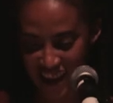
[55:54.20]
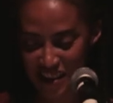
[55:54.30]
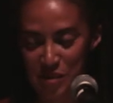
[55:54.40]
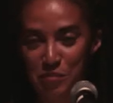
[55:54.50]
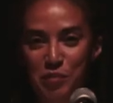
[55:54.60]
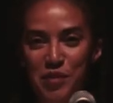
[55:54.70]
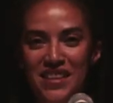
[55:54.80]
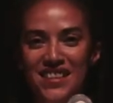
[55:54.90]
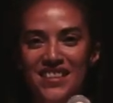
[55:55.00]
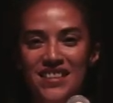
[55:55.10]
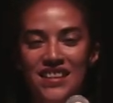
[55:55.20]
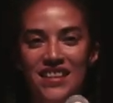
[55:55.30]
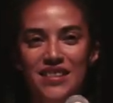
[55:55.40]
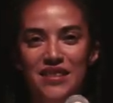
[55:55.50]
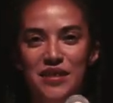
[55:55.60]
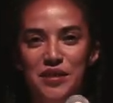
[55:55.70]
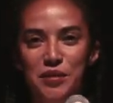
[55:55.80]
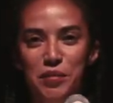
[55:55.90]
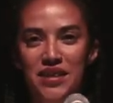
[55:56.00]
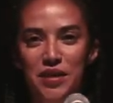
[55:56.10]
there's a moment that
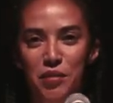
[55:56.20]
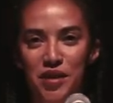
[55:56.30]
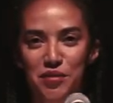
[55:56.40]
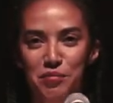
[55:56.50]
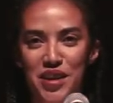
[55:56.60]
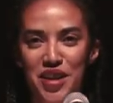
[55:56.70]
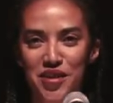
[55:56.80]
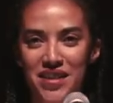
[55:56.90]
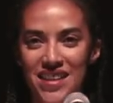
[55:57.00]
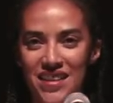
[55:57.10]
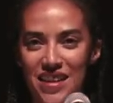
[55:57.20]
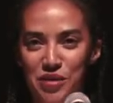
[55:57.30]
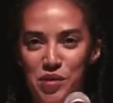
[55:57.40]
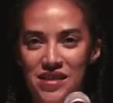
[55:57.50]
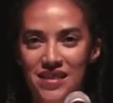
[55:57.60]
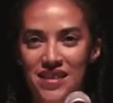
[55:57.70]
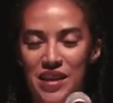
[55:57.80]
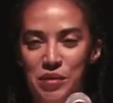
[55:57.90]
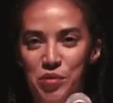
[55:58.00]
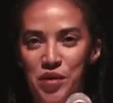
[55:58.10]
speaks about Billie Holiday. That was a
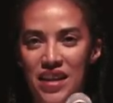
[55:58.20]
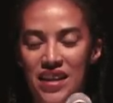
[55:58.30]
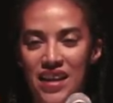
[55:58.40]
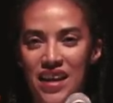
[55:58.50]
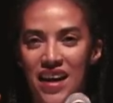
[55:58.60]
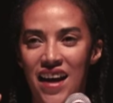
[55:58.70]
time when